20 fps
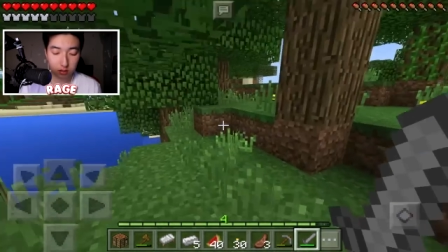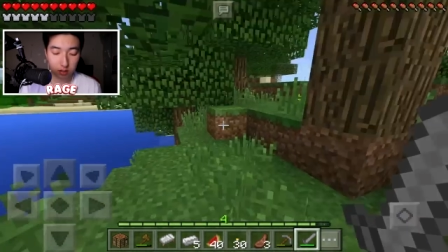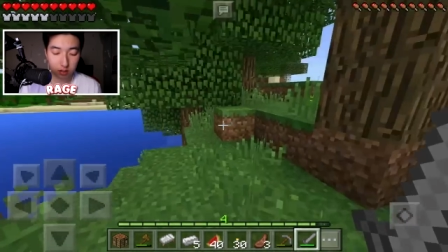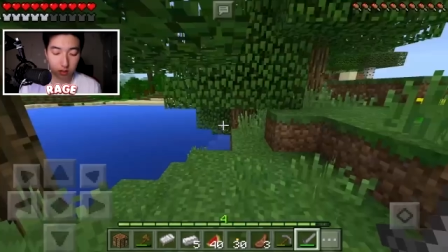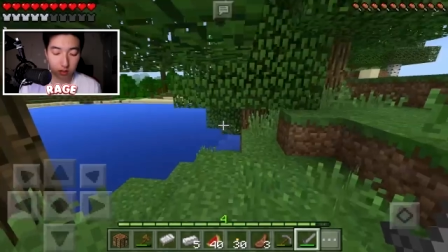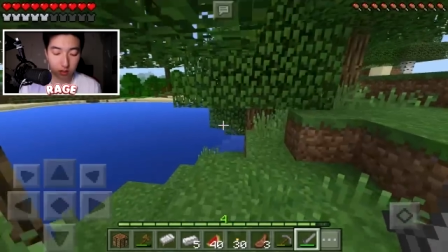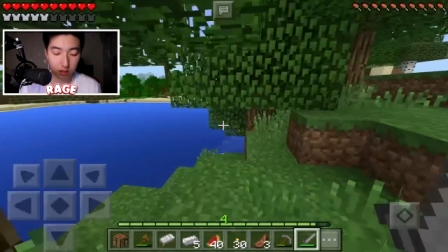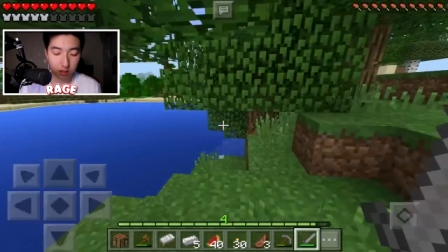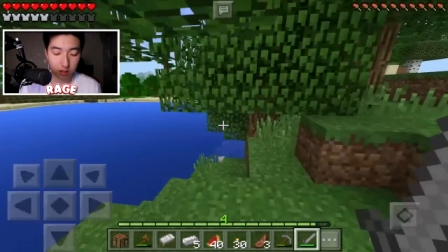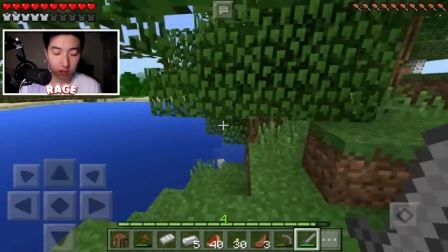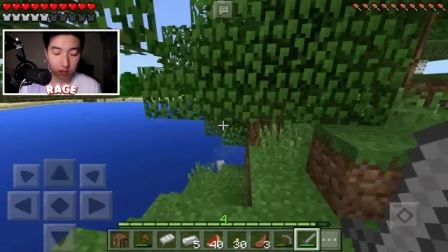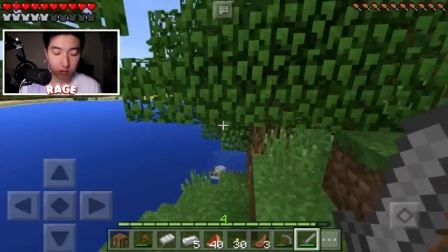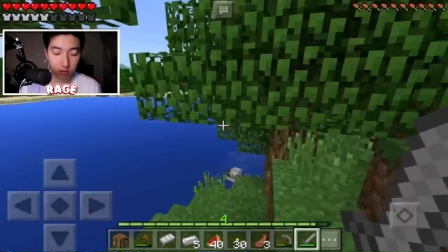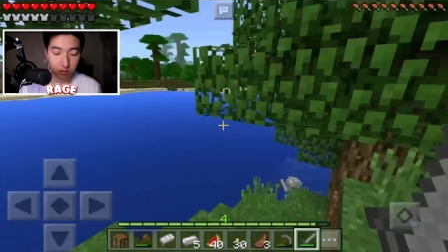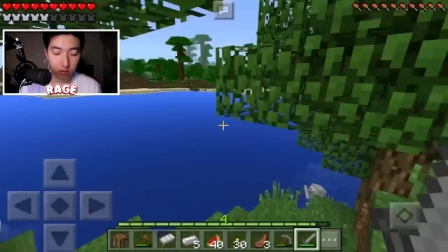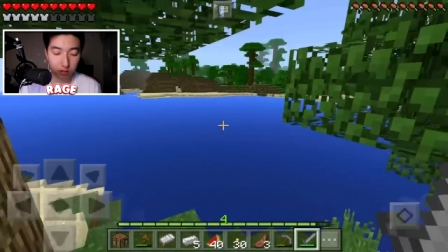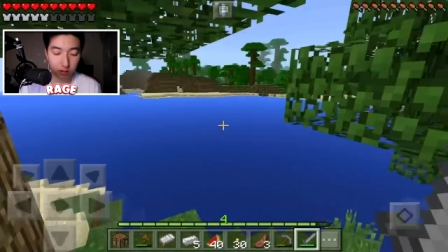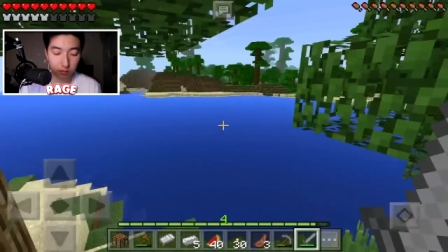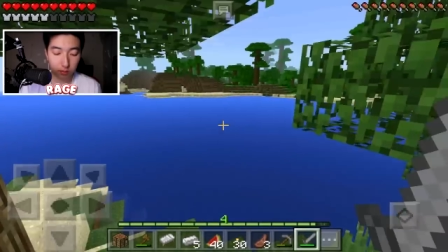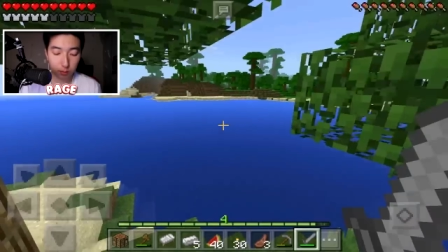Okay.
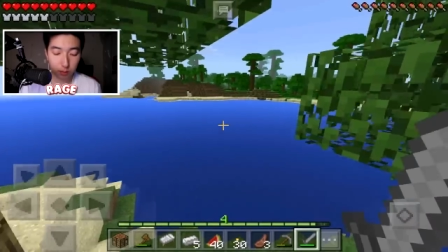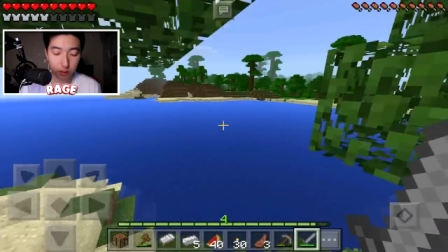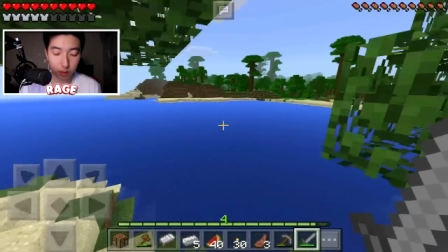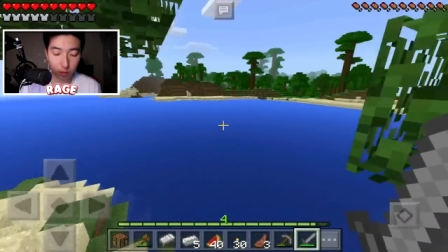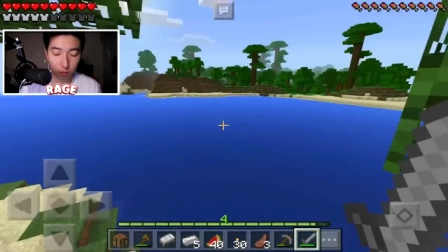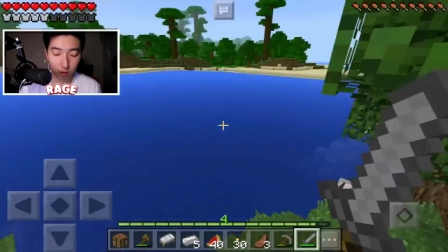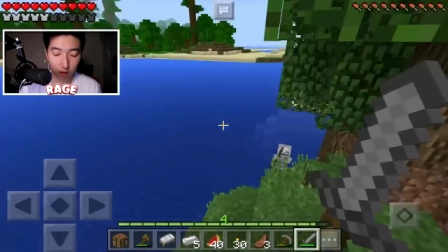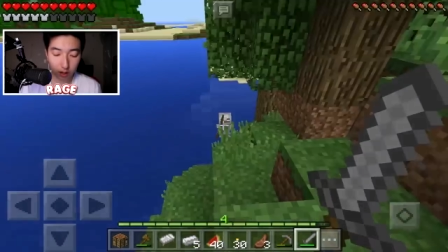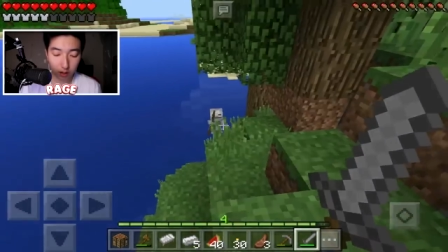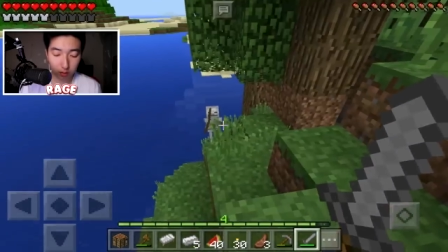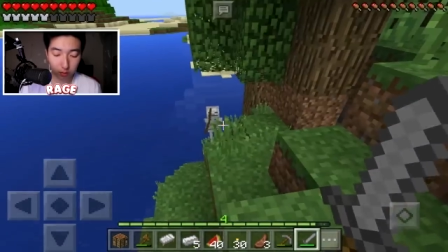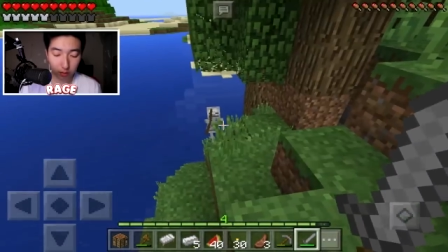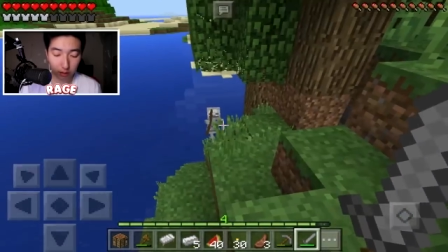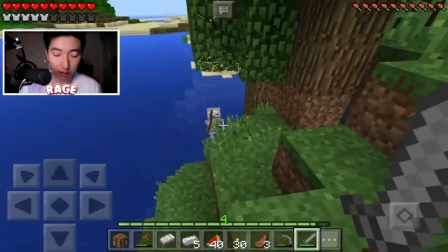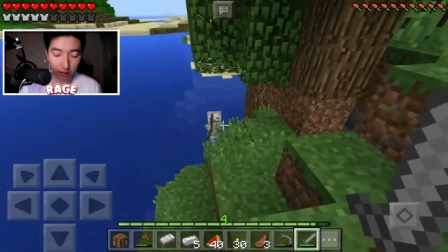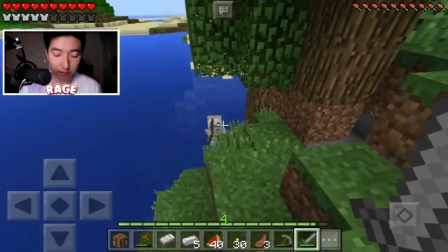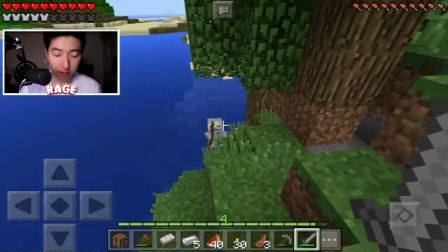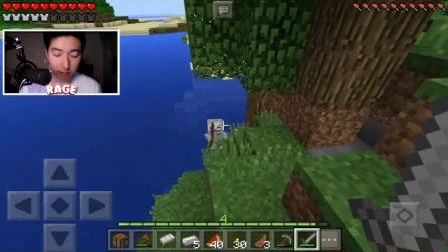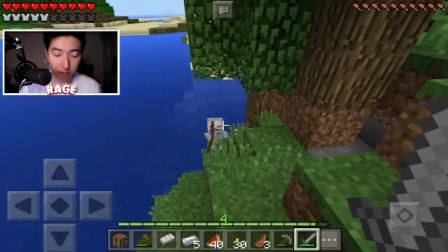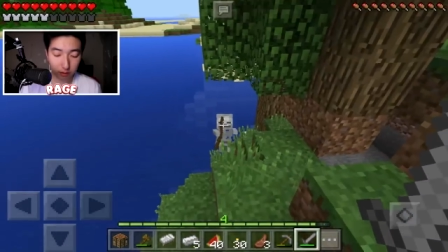We have to be quiet.
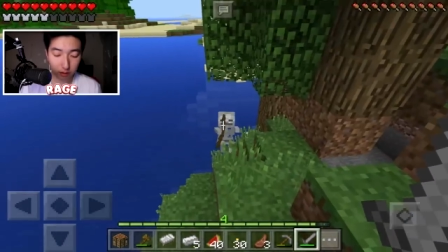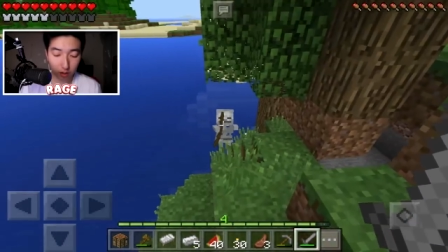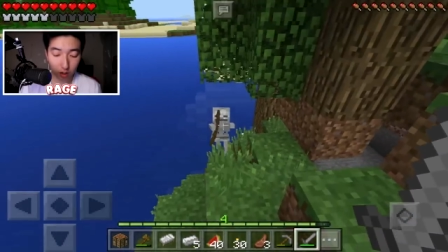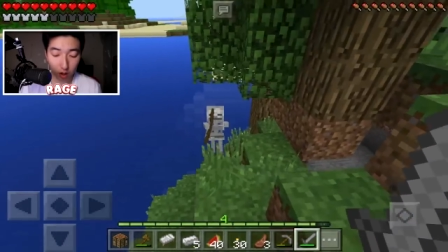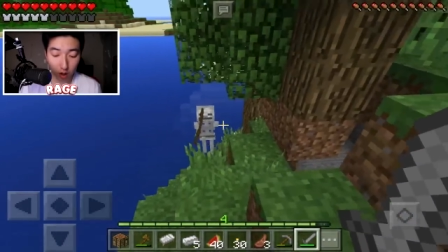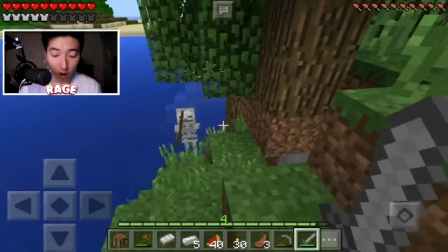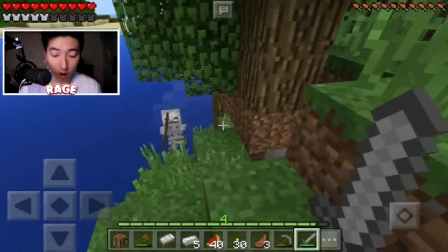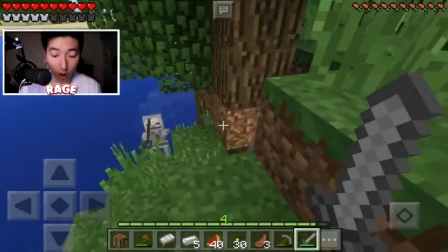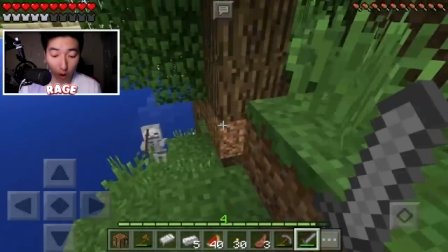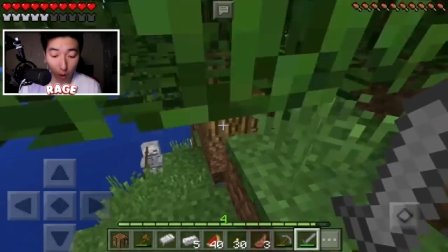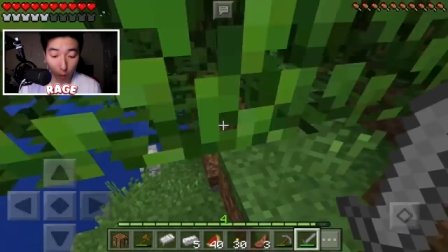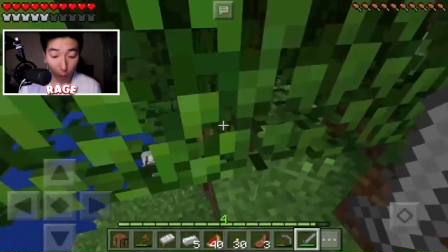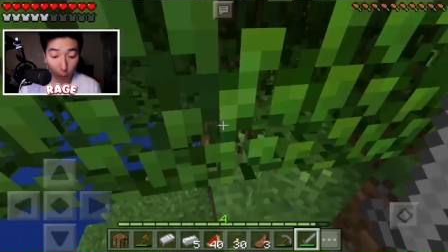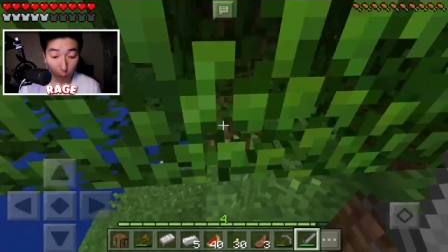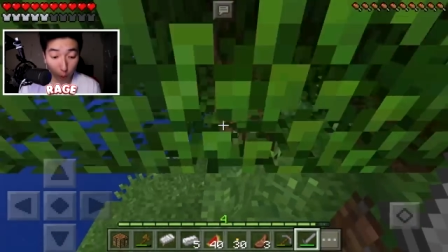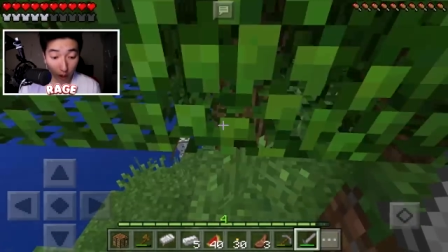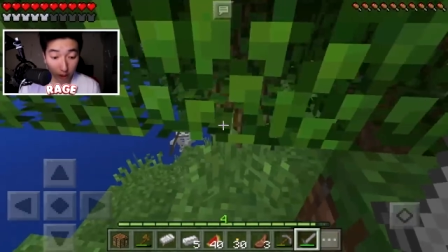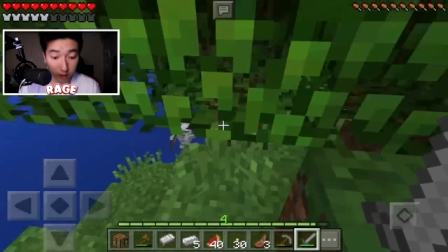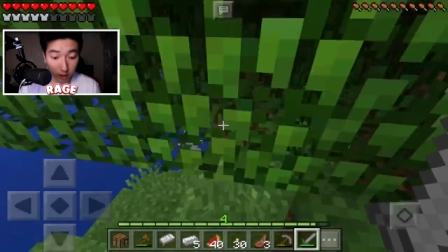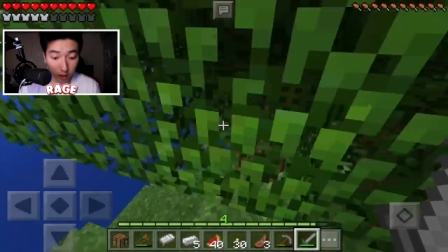We have to be. Oh,
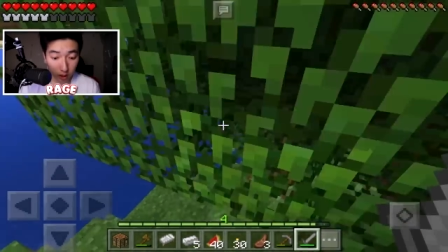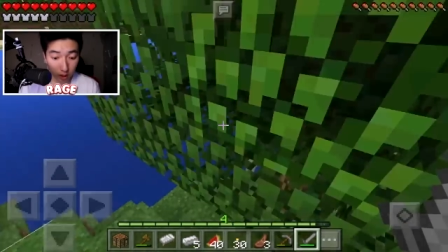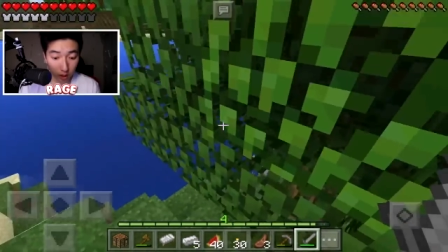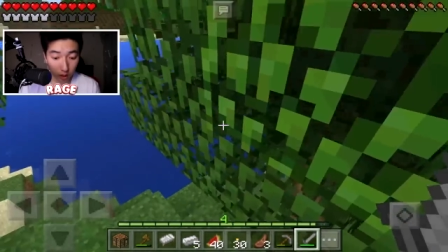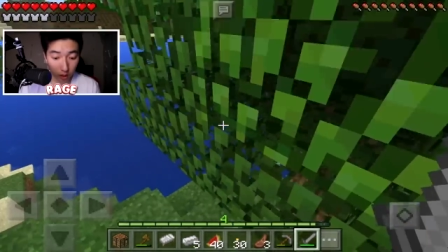what?